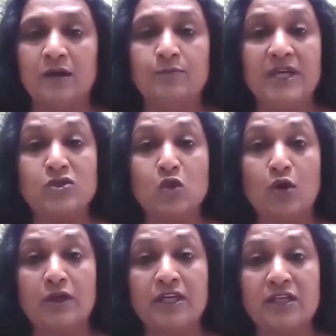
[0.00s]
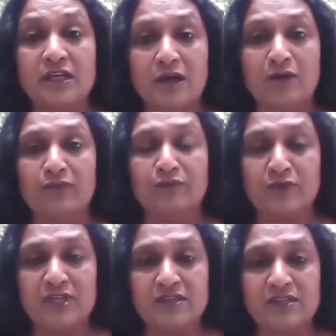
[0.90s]
majority of
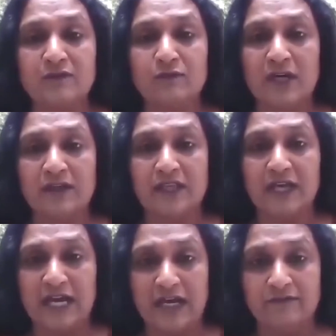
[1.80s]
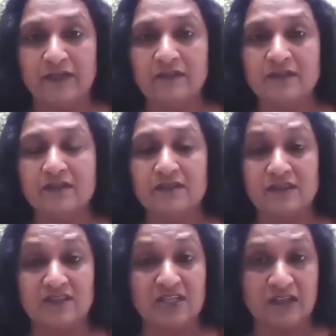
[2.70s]
reason why they have it is
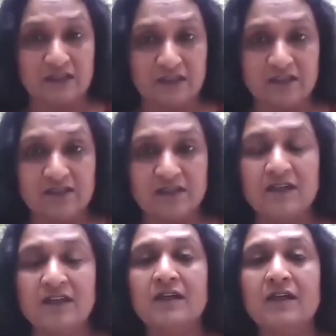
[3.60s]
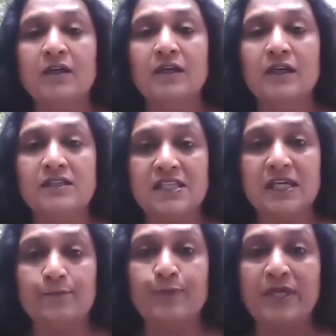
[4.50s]
the genetics. Mm-hmm. In
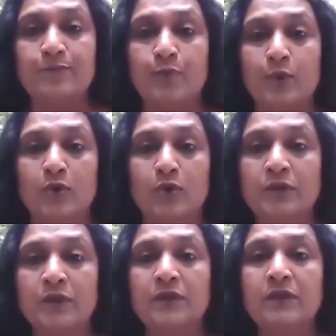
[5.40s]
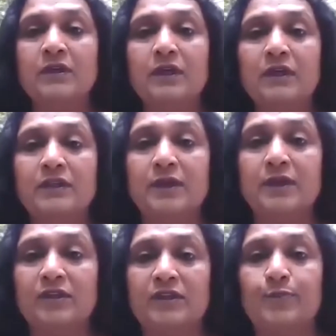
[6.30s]
some people, the
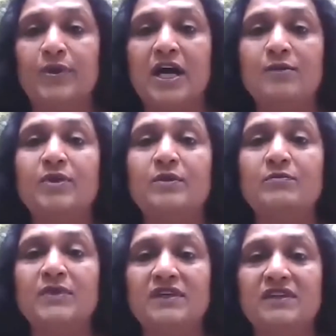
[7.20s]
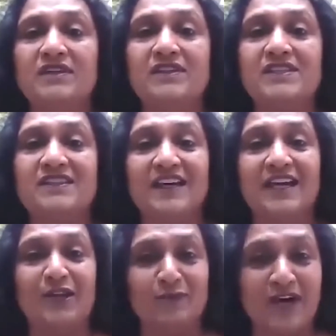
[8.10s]
the problem is the
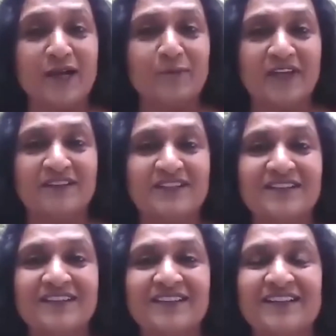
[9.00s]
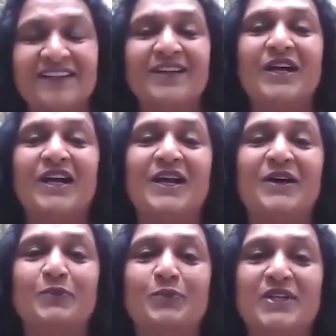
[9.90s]
environment mm-hmm. uh,
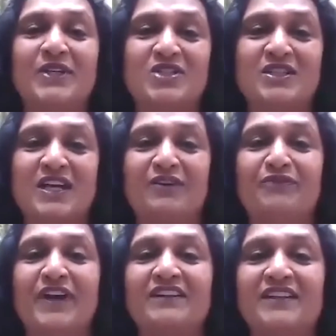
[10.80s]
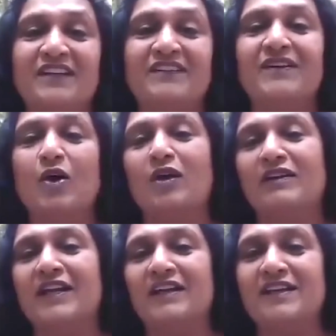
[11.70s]
which affected
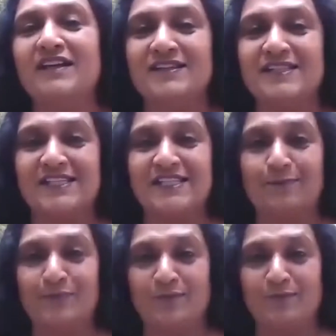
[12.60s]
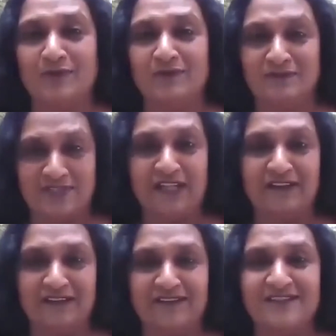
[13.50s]
already a susceptible
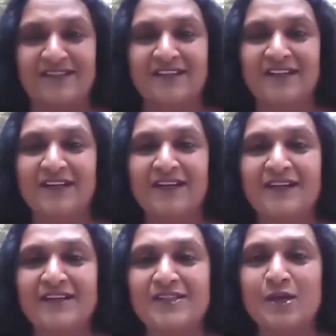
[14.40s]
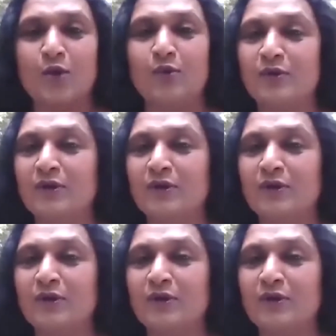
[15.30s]
genetics mm-hmm. so